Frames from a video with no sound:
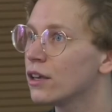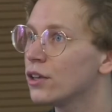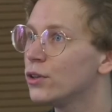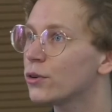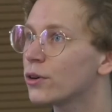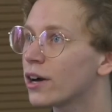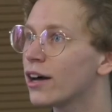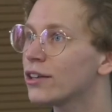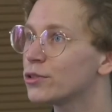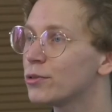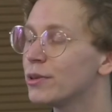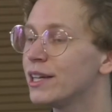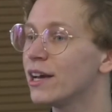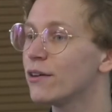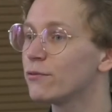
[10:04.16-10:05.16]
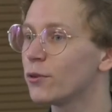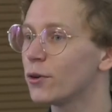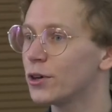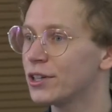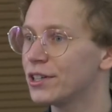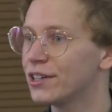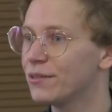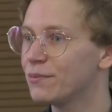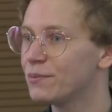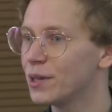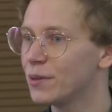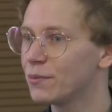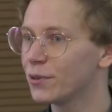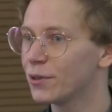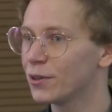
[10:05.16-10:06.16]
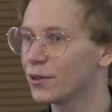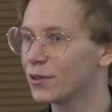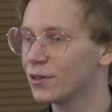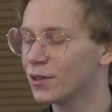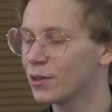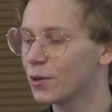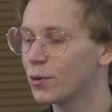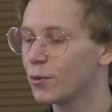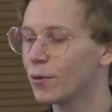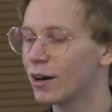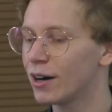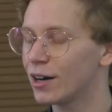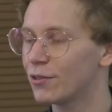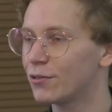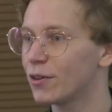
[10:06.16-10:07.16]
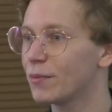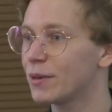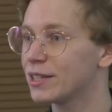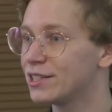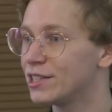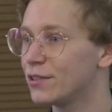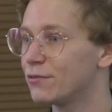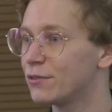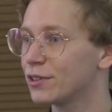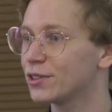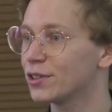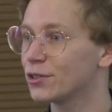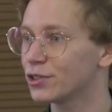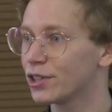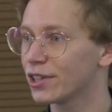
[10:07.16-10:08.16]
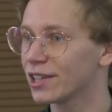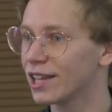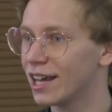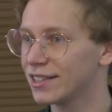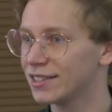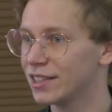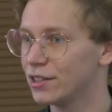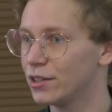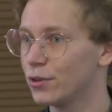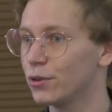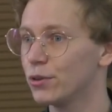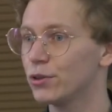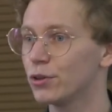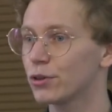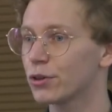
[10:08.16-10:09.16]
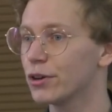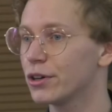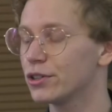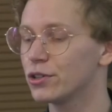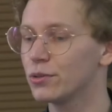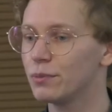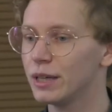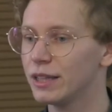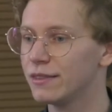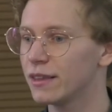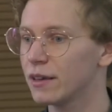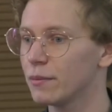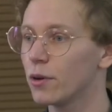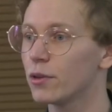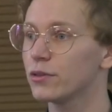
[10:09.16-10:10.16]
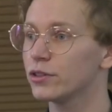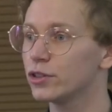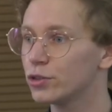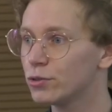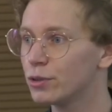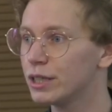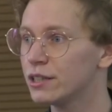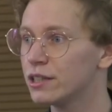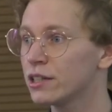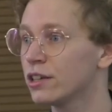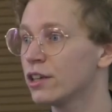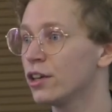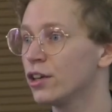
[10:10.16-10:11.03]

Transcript: you can't really avoid people who are from a different social class than you. You're going to meet them on the street.